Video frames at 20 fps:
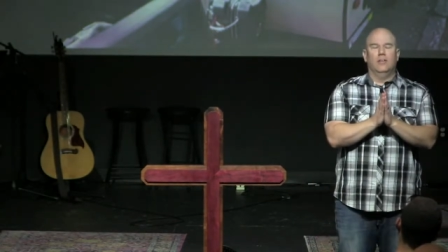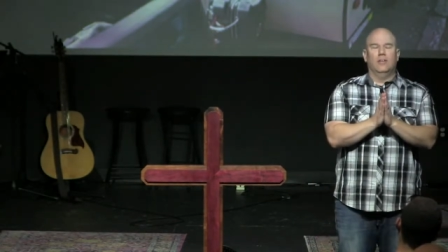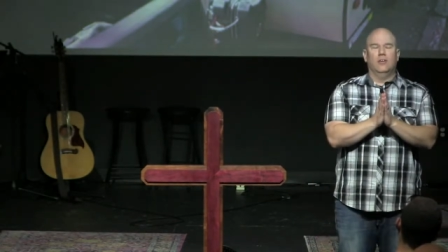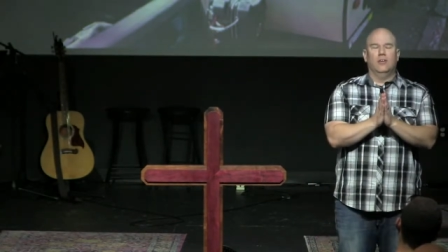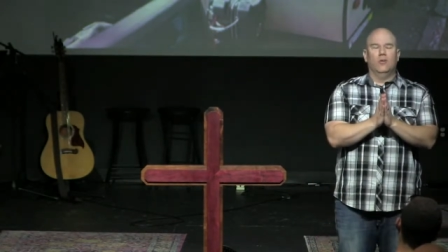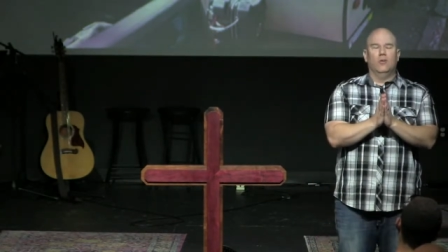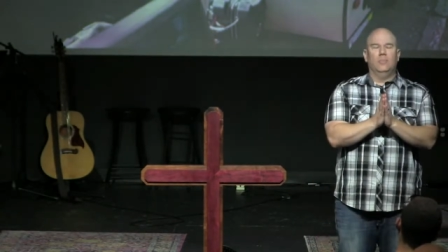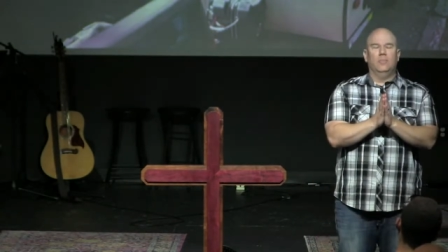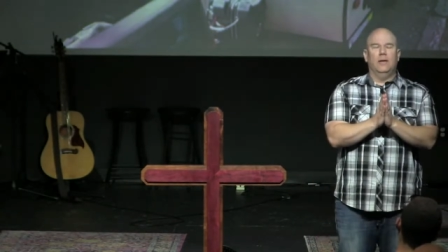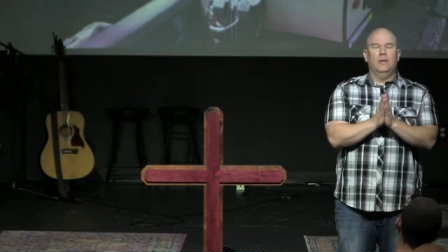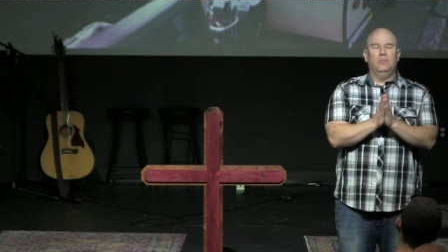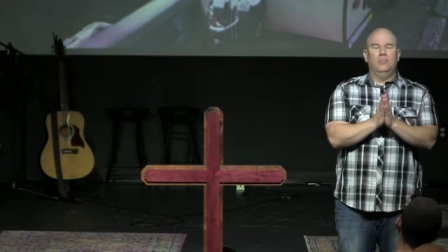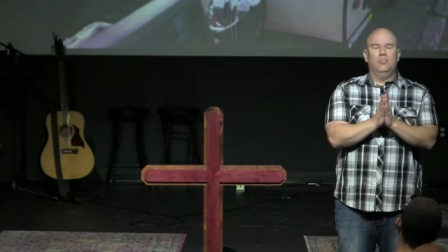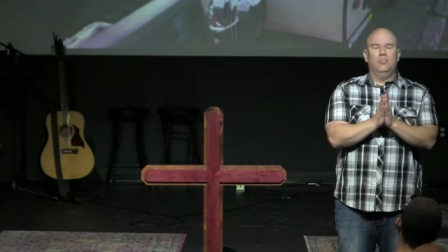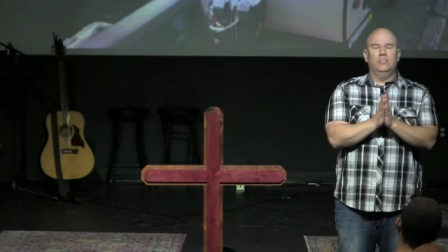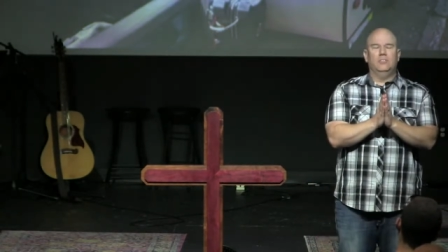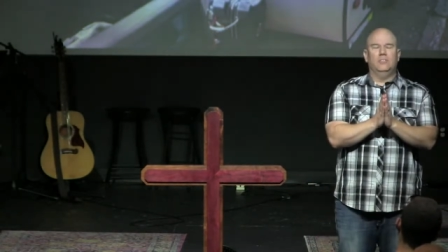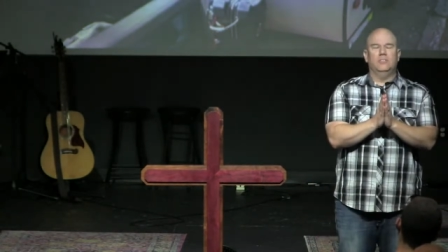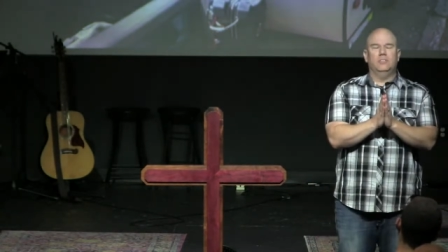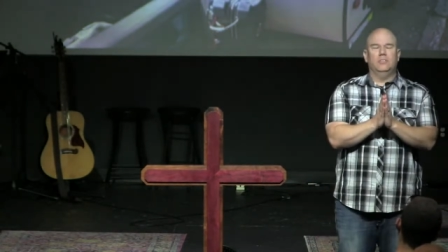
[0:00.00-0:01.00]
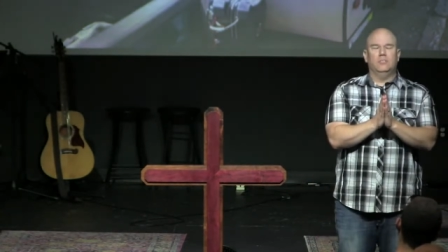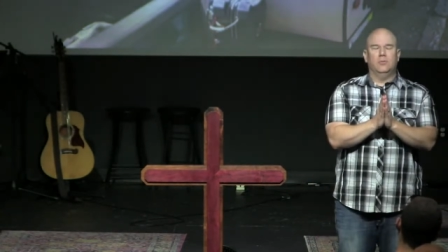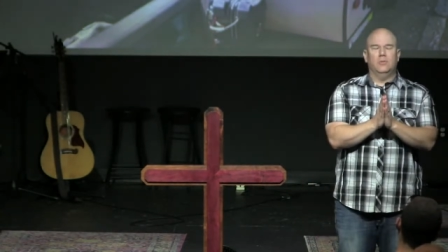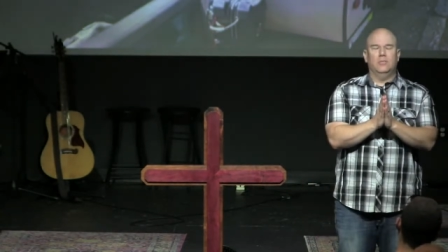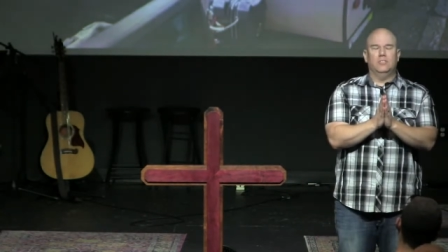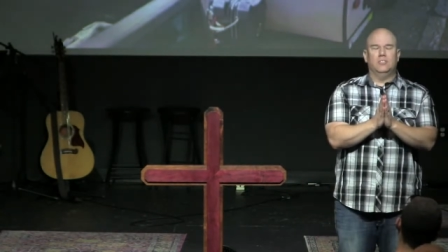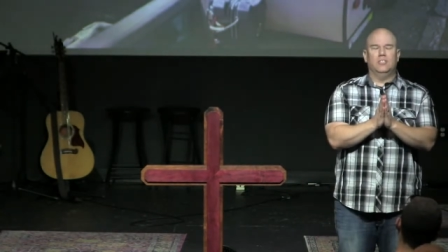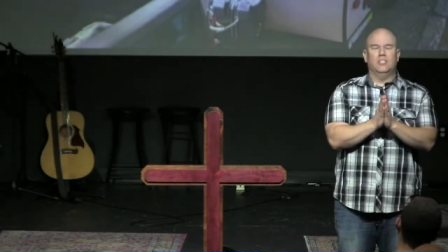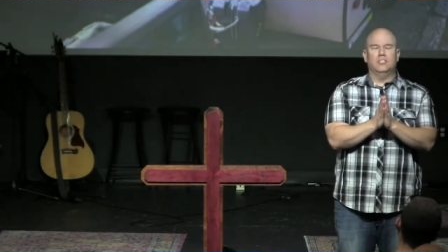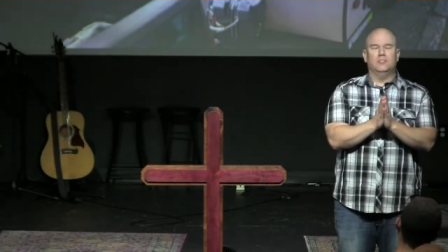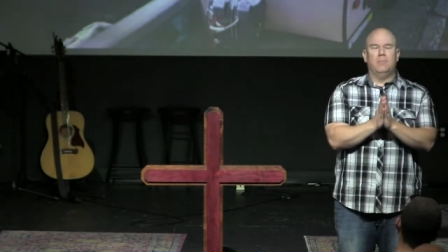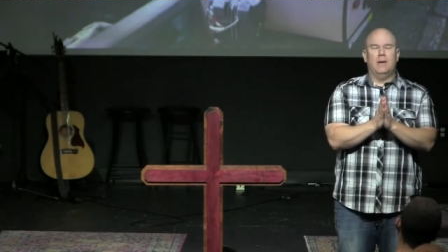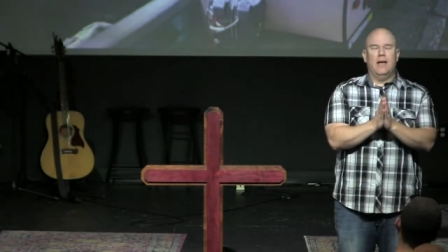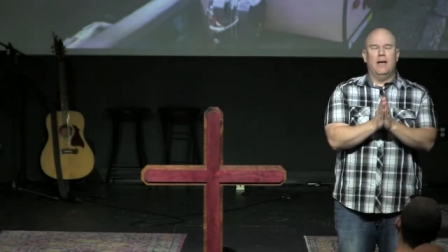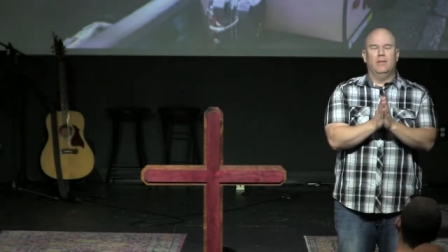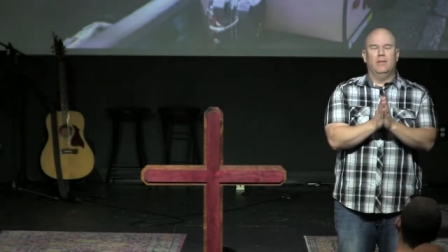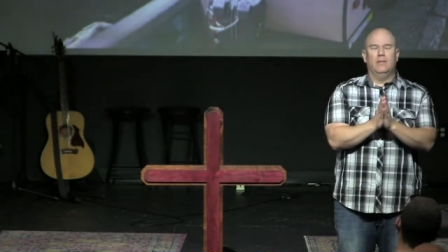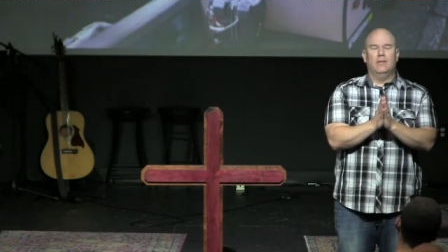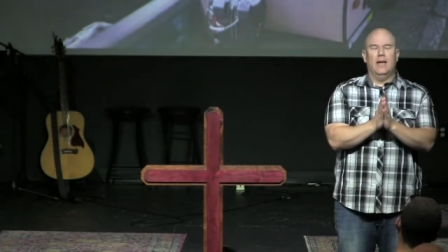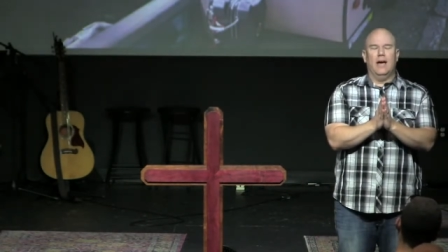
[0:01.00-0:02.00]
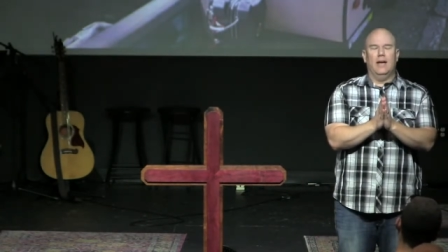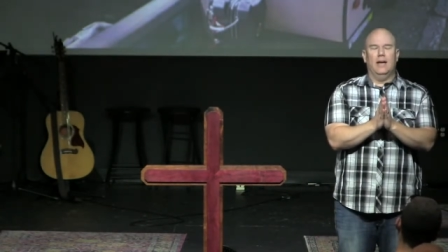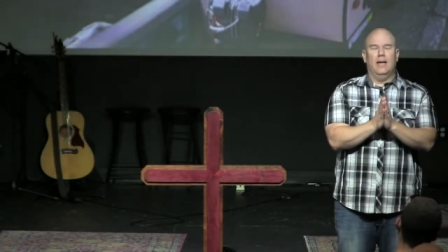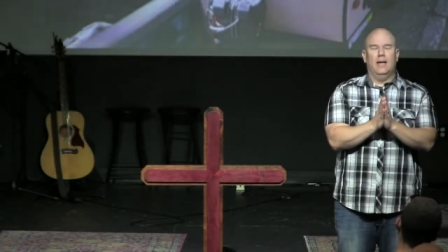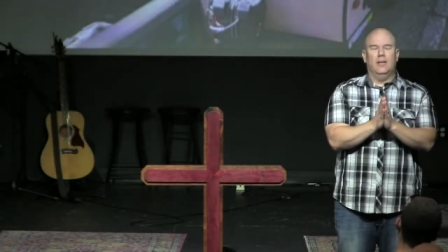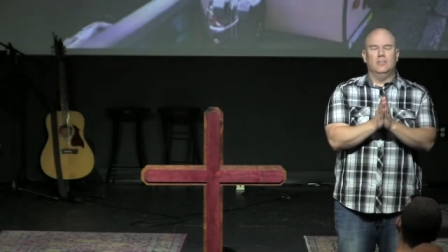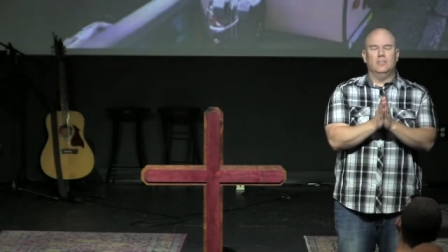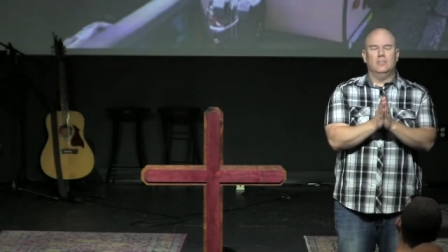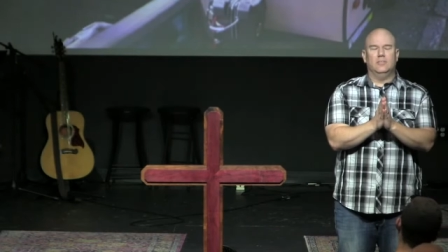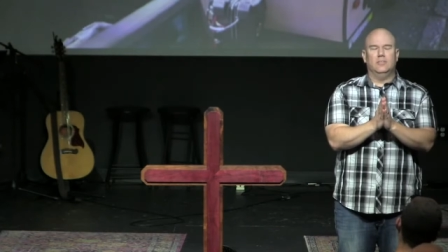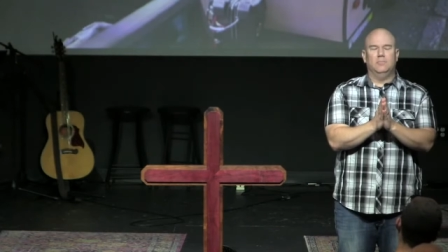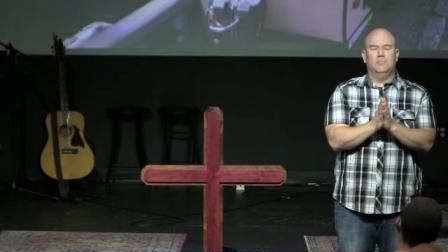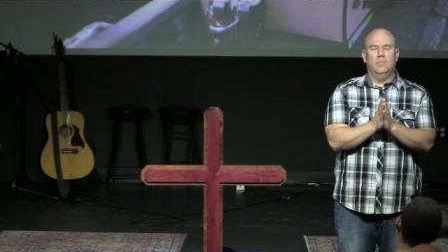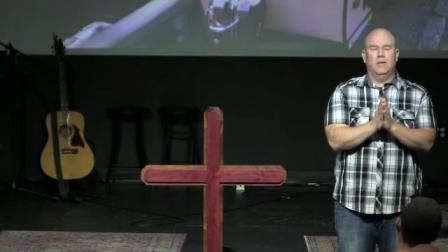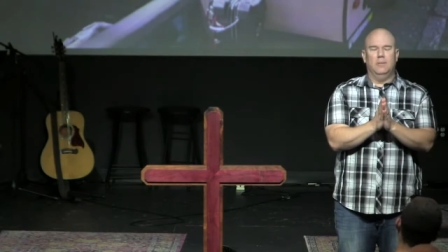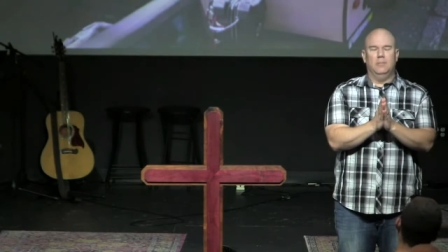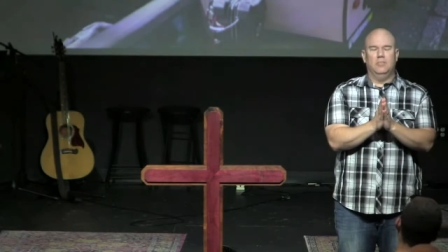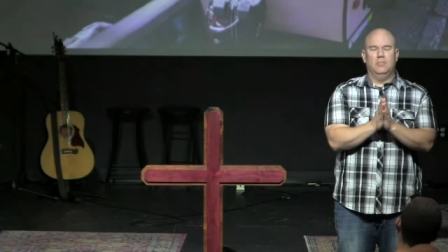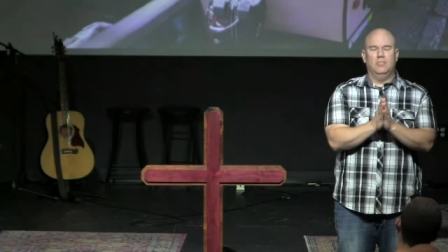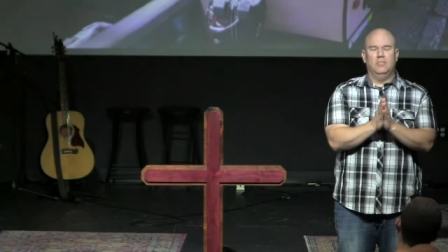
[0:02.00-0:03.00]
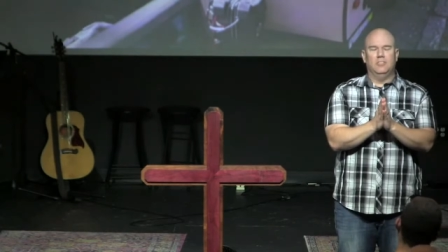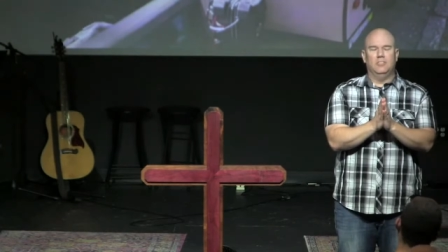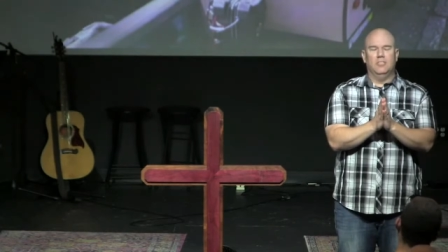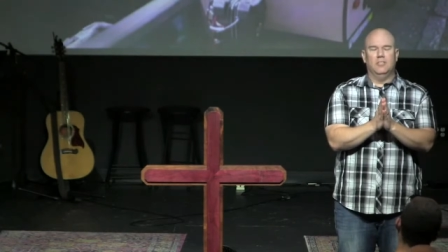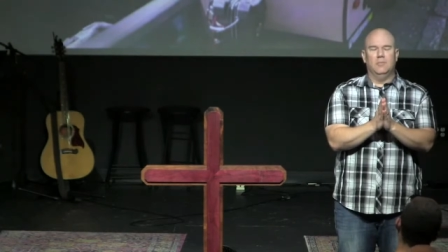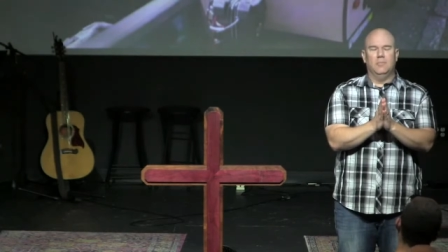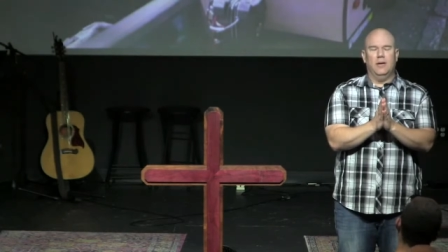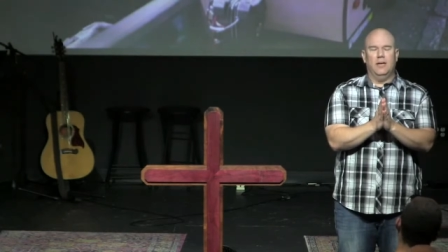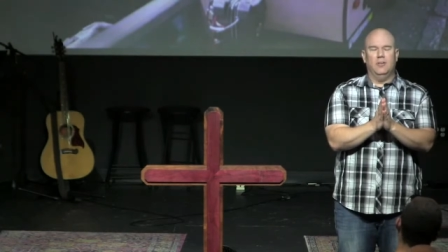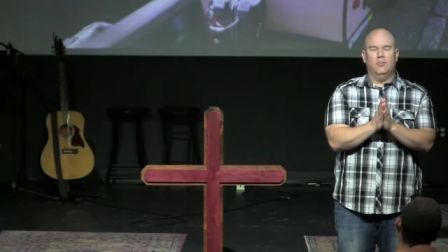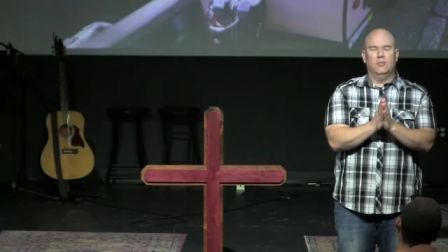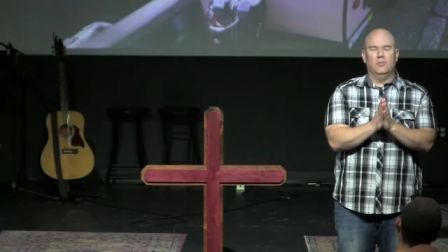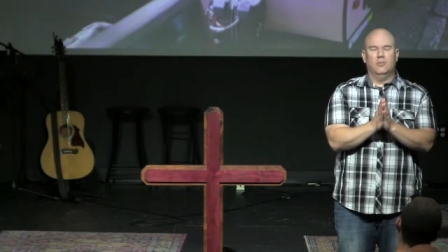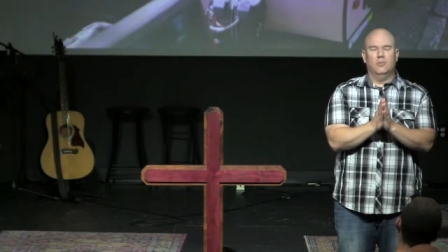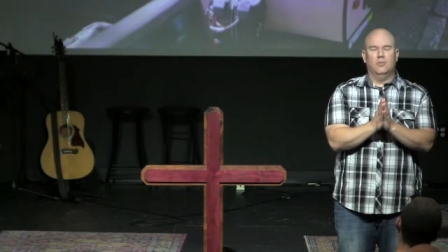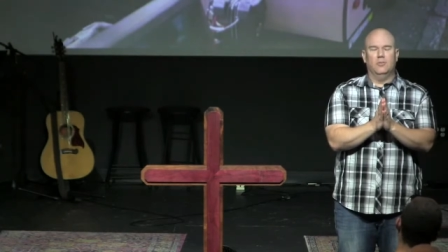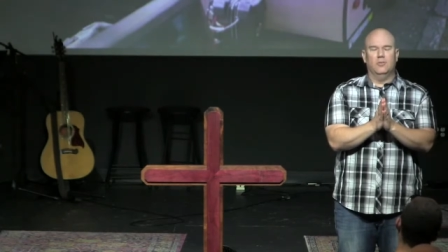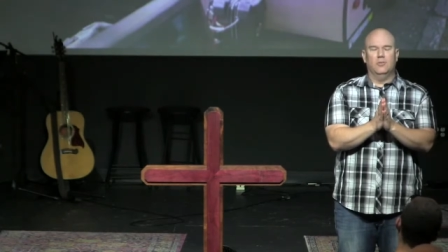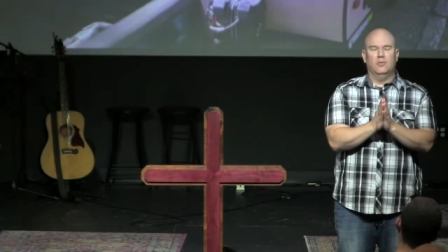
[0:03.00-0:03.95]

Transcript: Dear Lord, baby Jesus, sweet six pound, nine ounce baby Jesus in the manger.